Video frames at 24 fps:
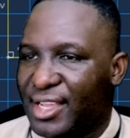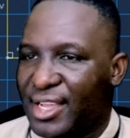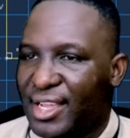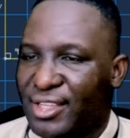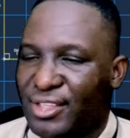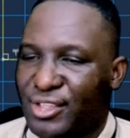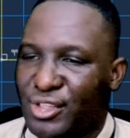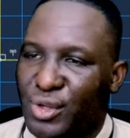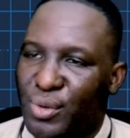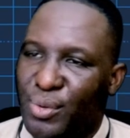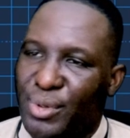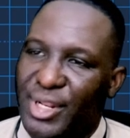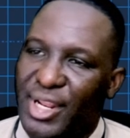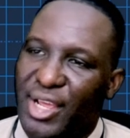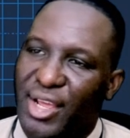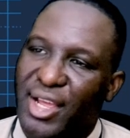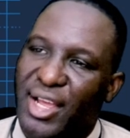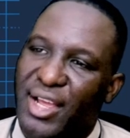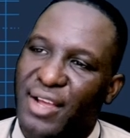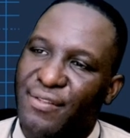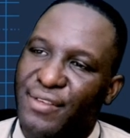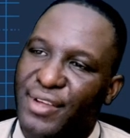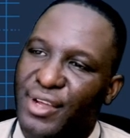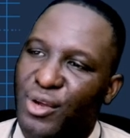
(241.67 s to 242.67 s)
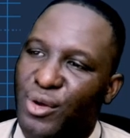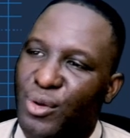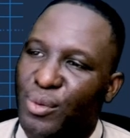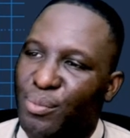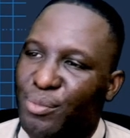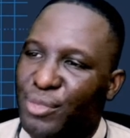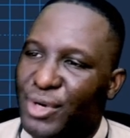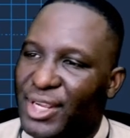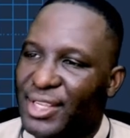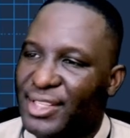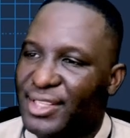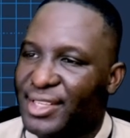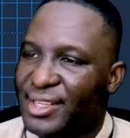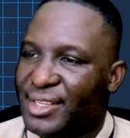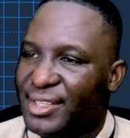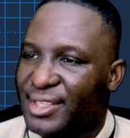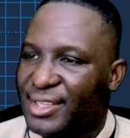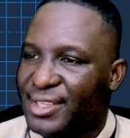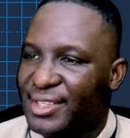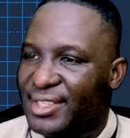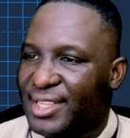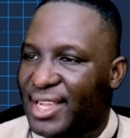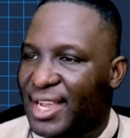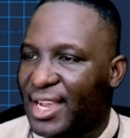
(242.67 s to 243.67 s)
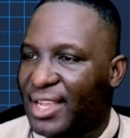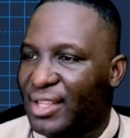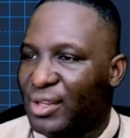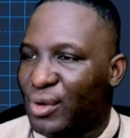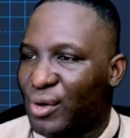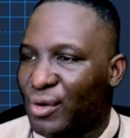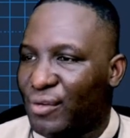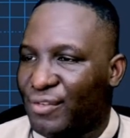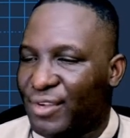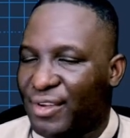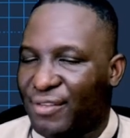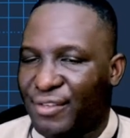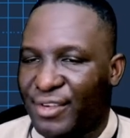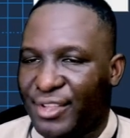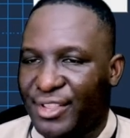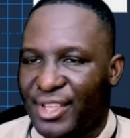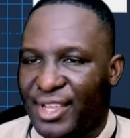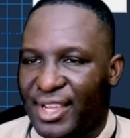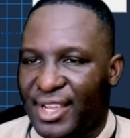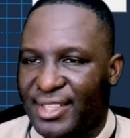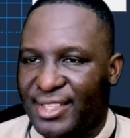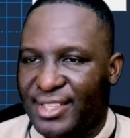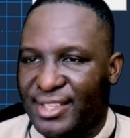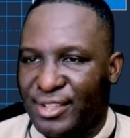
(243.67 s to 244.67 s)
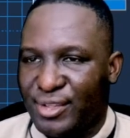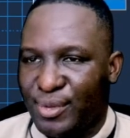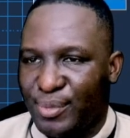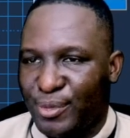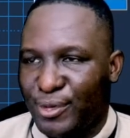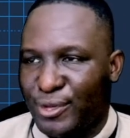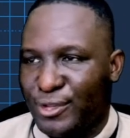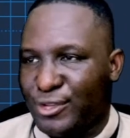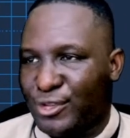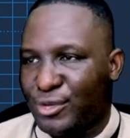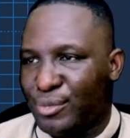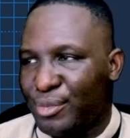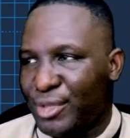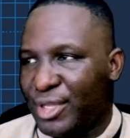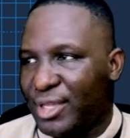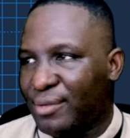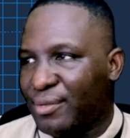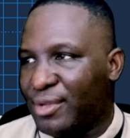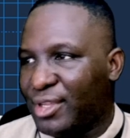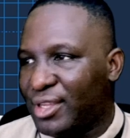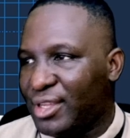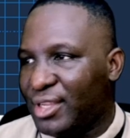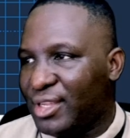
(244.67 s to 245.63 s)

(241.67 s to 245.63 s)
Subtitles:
And so we now have a complete design of everything as it's supposed to be.